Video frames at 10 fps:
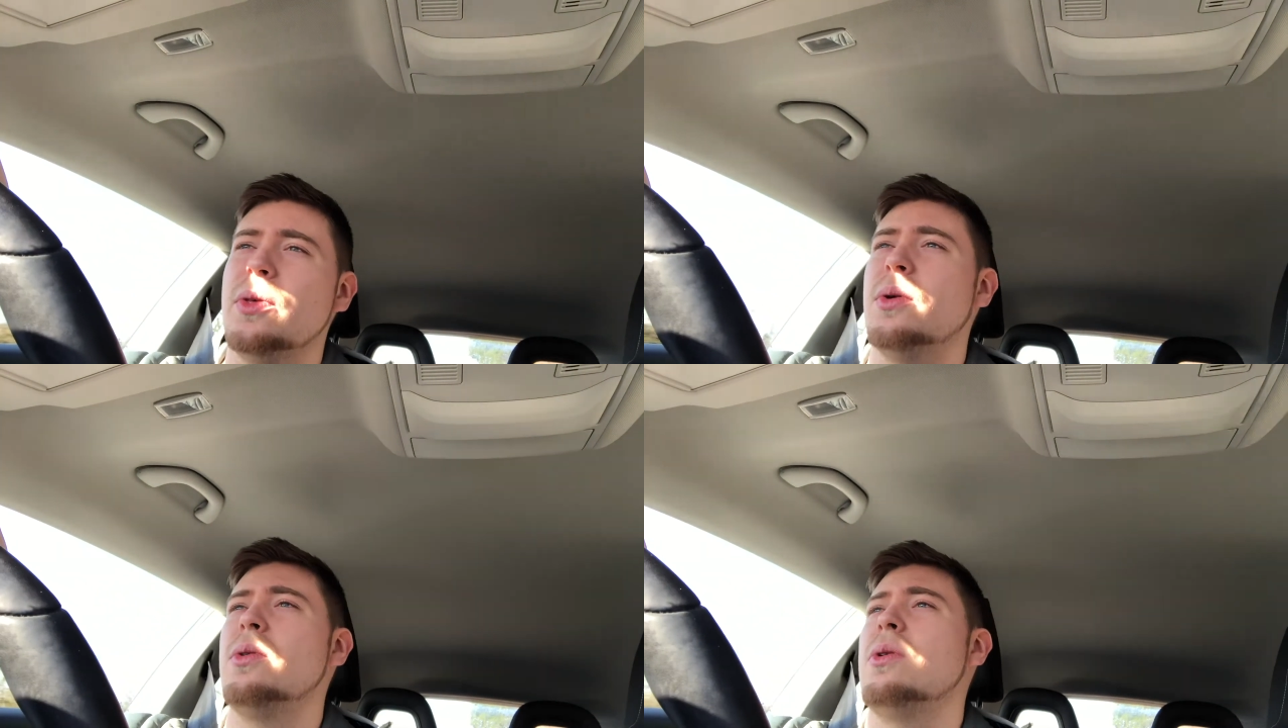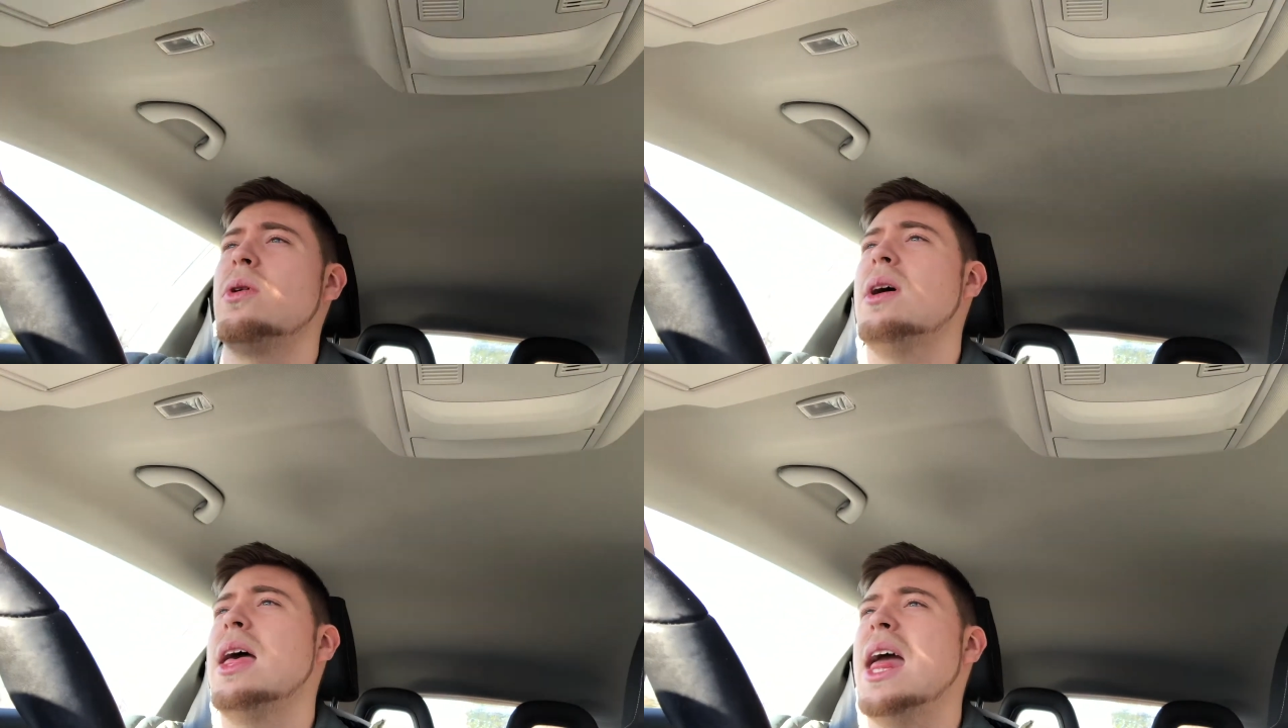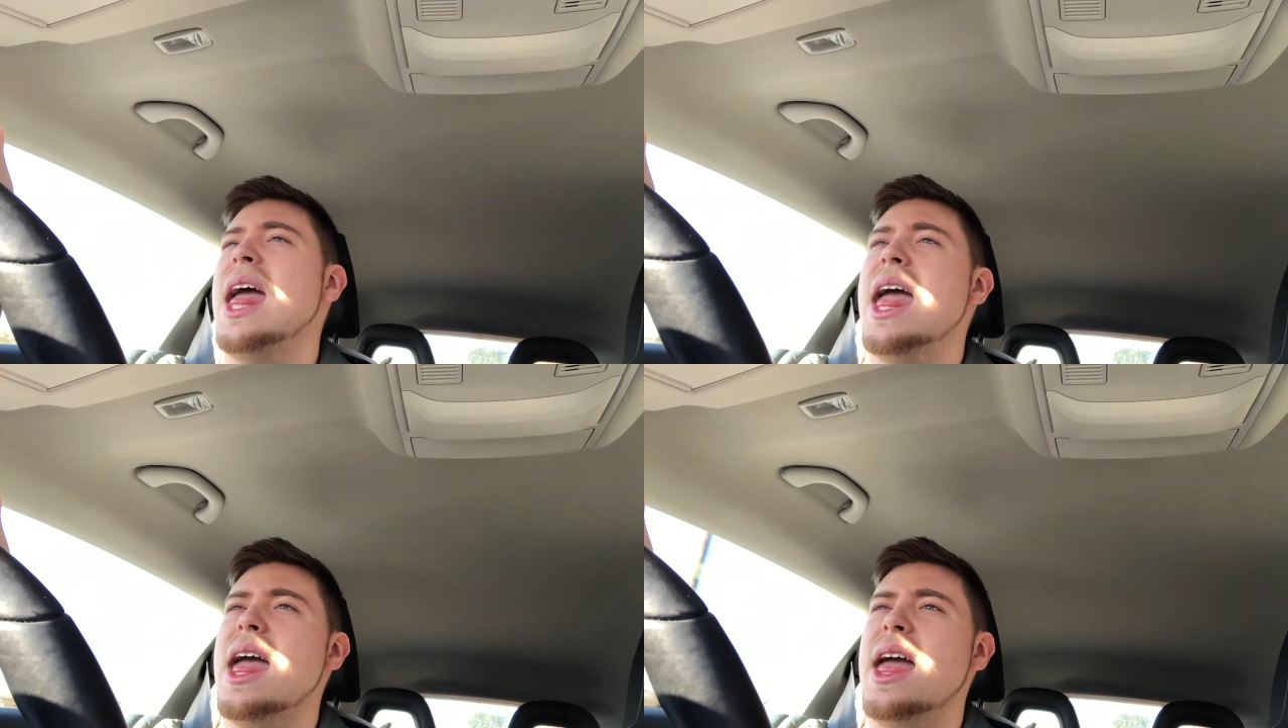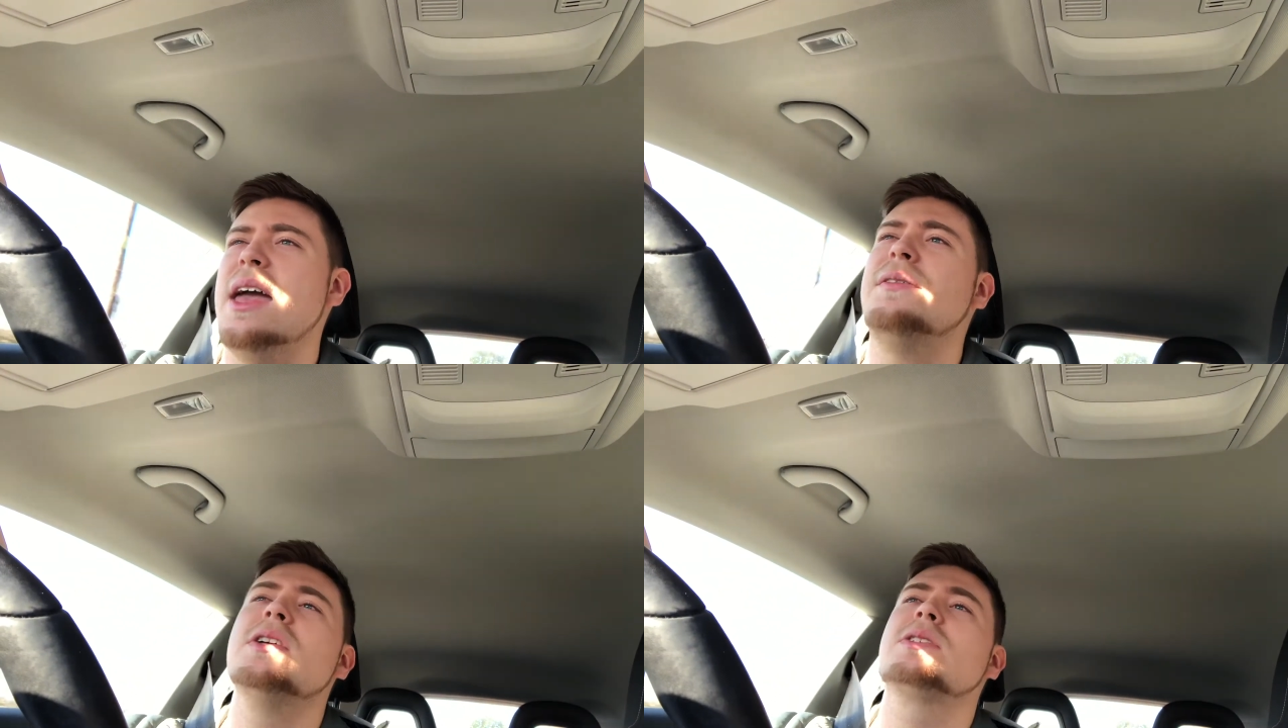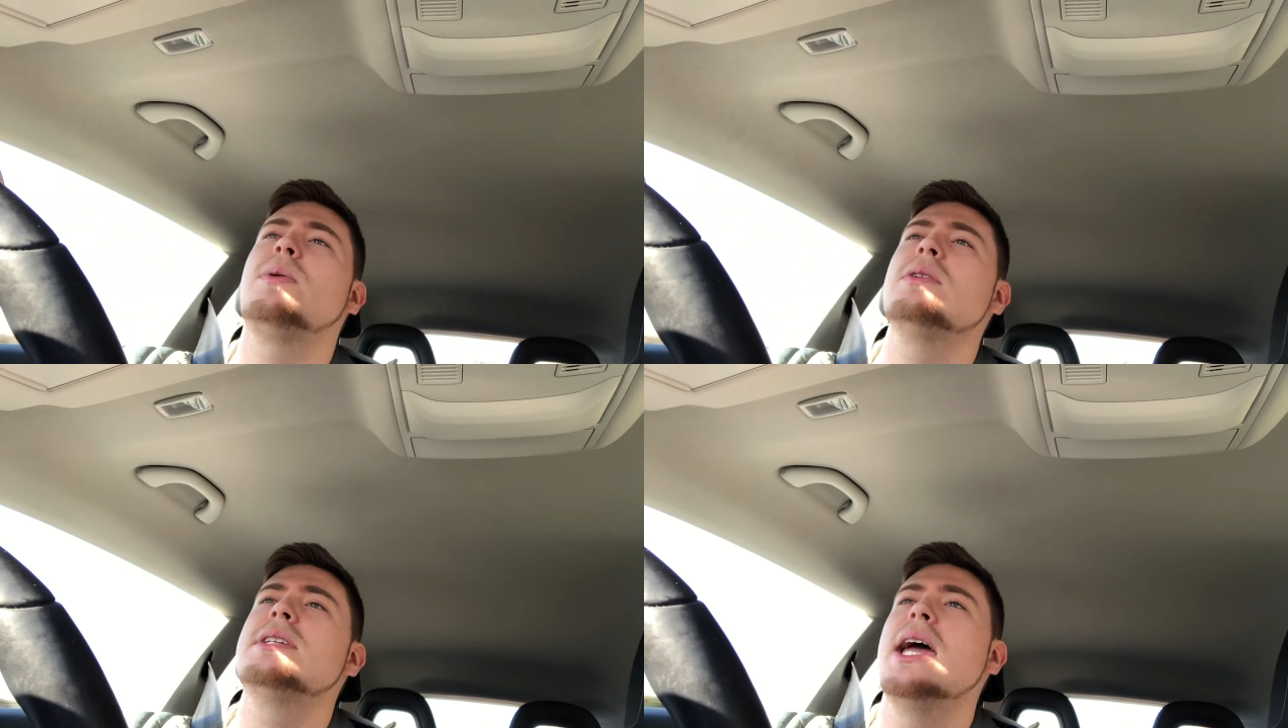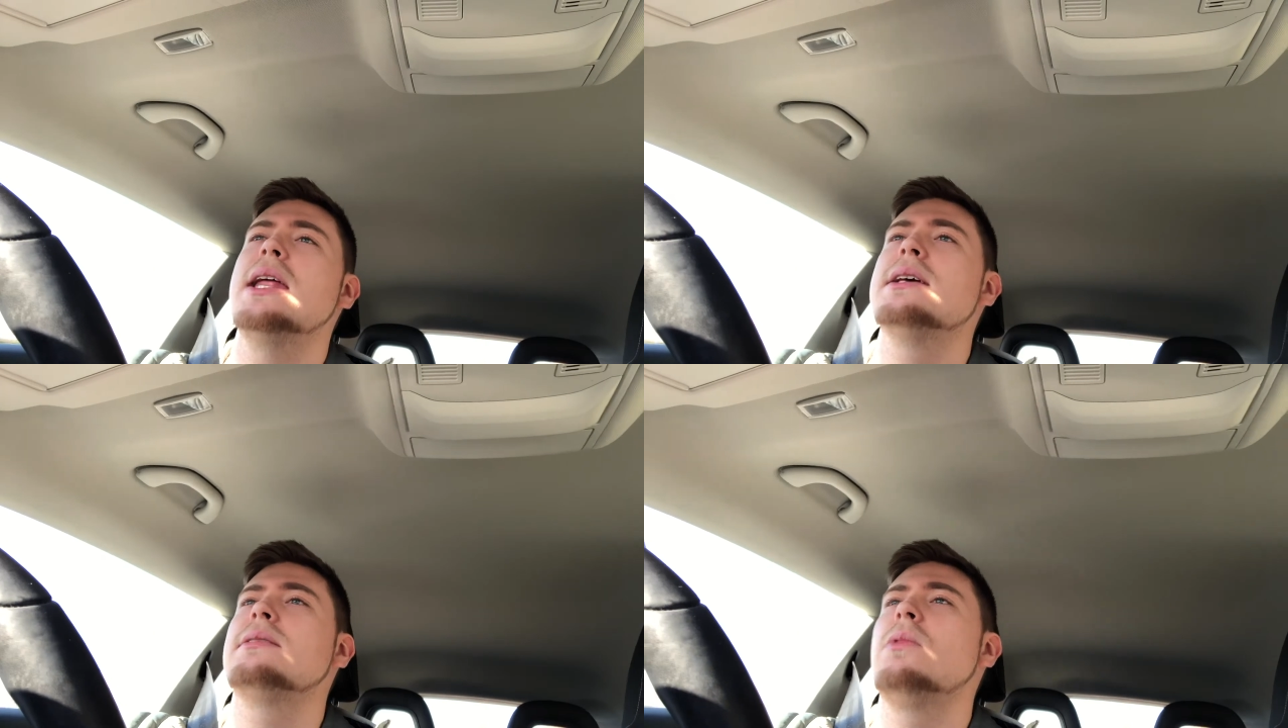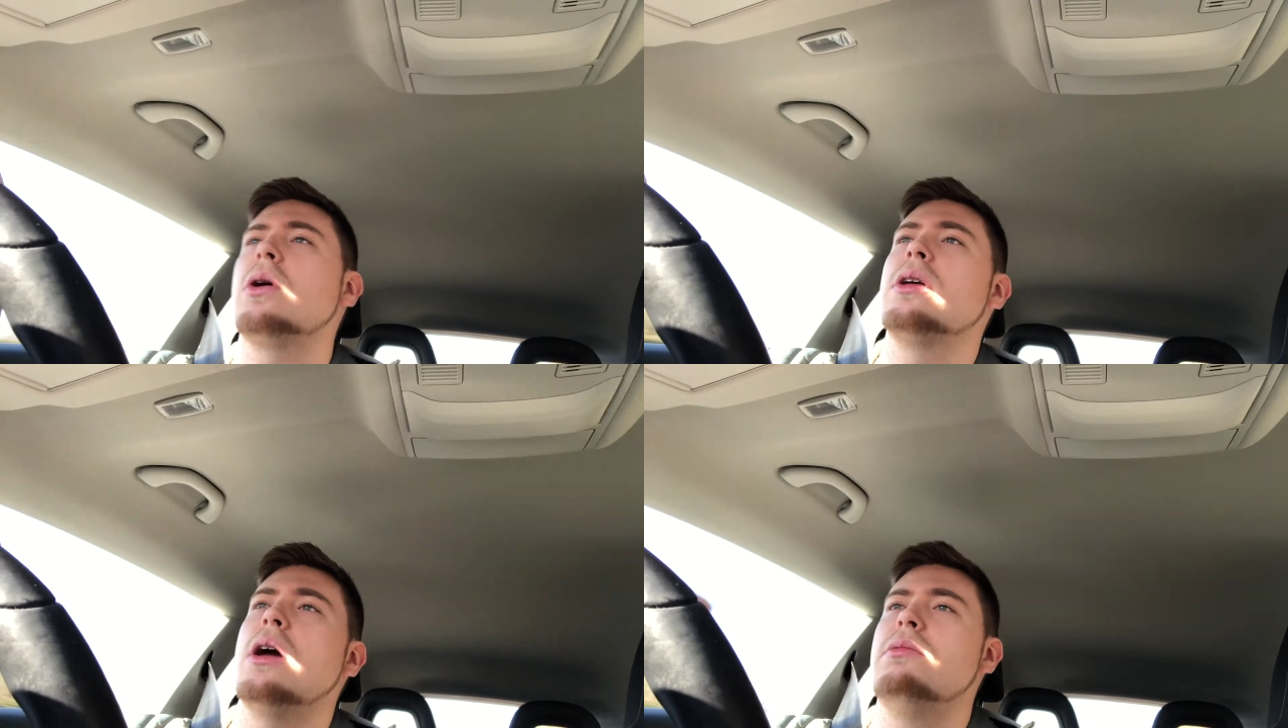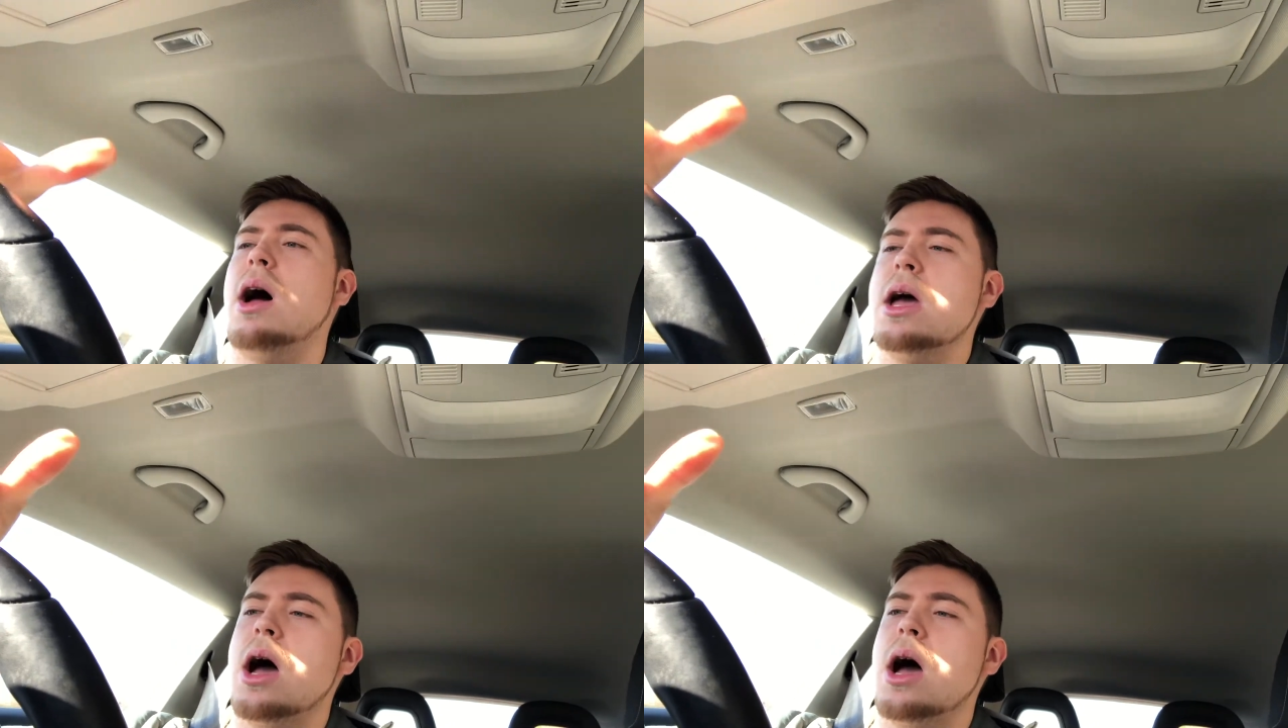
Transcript: or if it's spontaneous, I'm not going to go, right,